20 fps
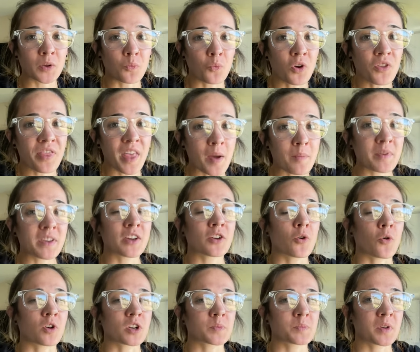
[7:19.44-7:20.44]
would that be a
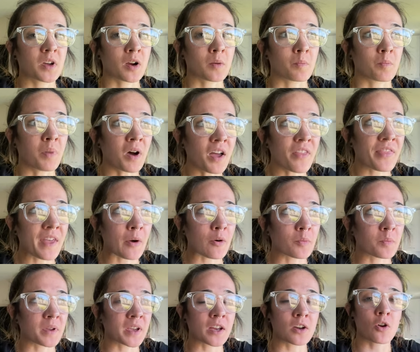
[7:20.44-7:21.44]
course PR, but that
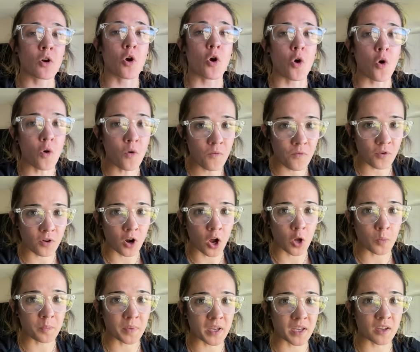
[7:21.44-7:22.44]
would be an
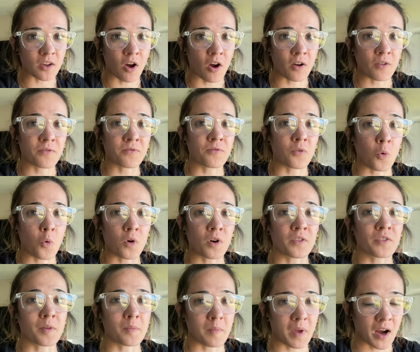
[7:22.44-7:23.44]
overall PR
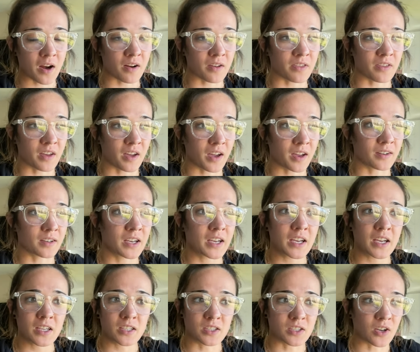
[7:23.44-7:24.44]
for the marathon.
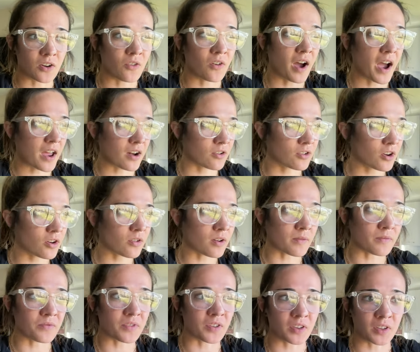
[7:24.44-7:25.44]
So I don't know,
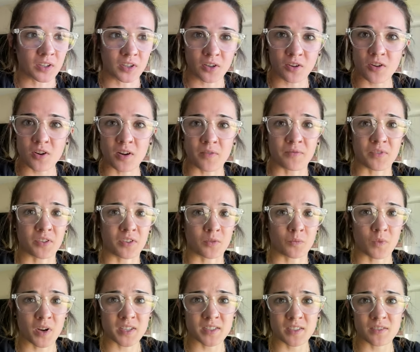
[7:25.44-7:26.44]
I'm feeling good, I'm feeling
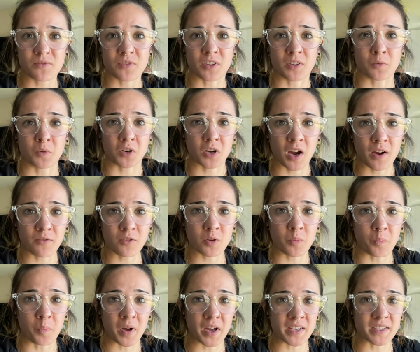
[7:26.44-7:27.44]
rested, feeling
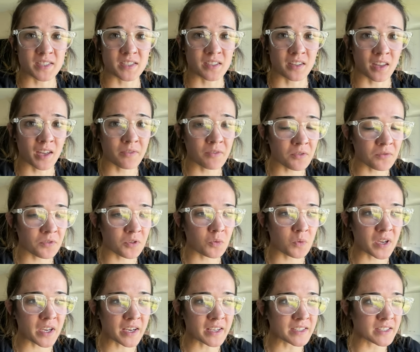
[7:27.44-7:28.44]
recovered, but still have a few
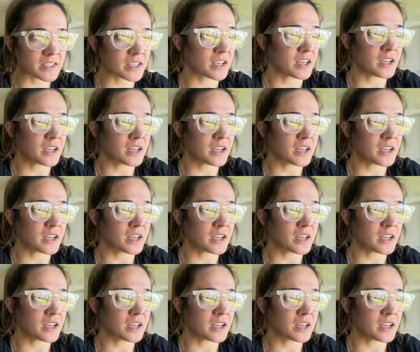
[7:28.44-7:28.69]
weeks.